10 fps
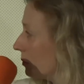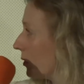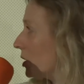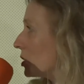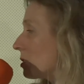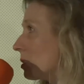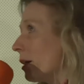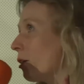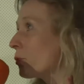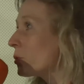that
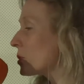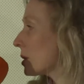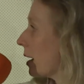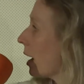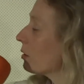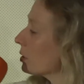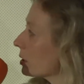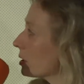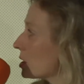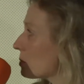of course there are
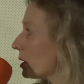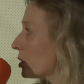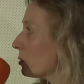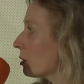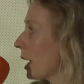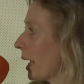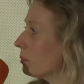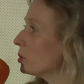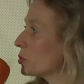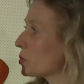hierarchies, but you are
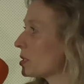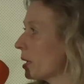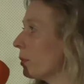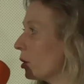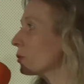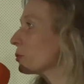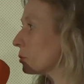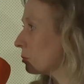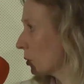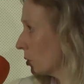able to step out of
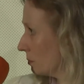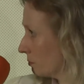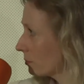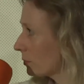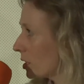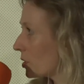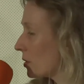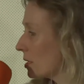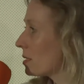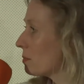your role. So
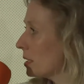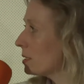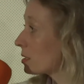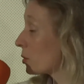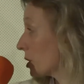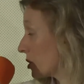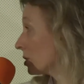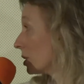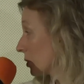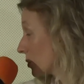this means
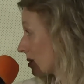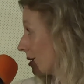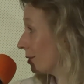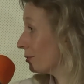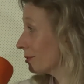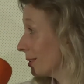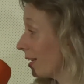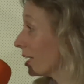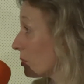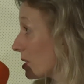questioning yourself,
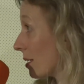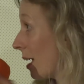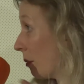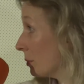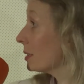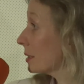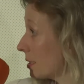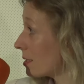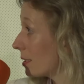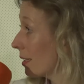like we say,
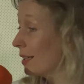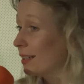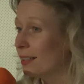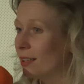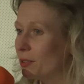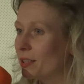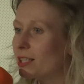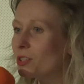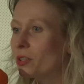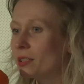humbleness. Now, this
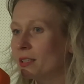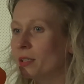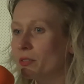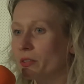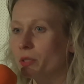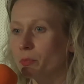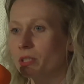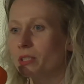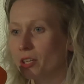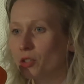is not a therapy
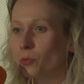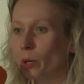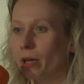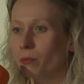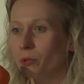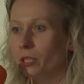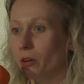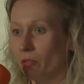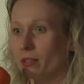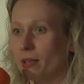session where I'm really
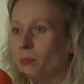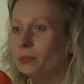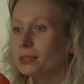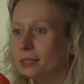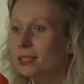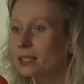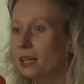on this humbleness,